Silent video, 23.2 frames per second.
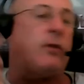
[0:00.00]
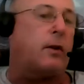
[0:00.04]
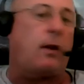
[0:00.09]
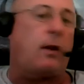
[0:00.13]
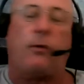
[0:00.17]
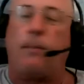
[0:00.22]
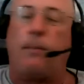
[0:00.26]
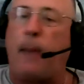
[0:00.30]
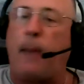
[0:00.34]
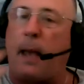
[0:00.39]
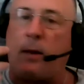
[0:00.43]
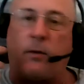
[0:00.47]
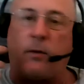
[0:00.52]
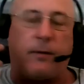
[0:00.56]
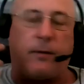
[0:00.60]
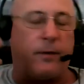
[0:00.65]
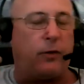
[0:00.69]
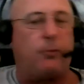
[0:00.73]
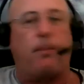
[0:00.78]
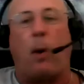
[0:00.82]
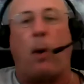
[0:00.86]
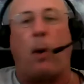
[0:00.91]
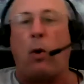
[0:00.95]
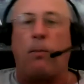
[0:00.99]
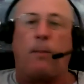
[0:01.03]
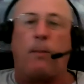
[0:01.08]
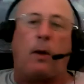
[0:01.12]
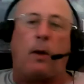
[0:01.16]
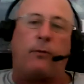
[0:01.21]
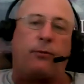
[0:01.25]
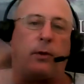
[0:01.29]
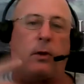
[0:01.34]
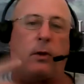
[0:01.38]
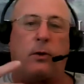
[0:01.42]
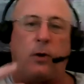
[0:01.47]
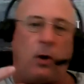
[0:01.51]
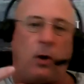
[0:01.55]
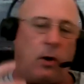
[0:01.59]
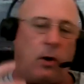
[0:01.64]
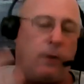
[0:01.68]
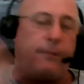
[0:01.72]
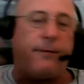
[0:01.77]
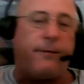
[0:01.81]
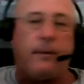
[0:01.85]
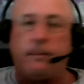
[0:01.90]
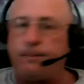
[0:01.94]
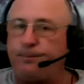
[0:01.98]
It doesn't matter if it's bone, muscle, or nerve.